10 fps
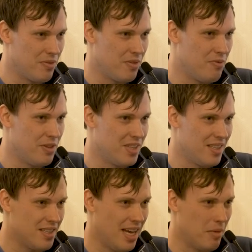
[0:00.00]
for the
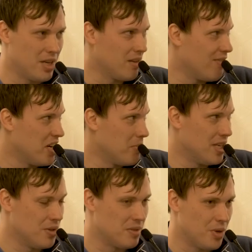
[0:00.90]
15th time and he invited me to his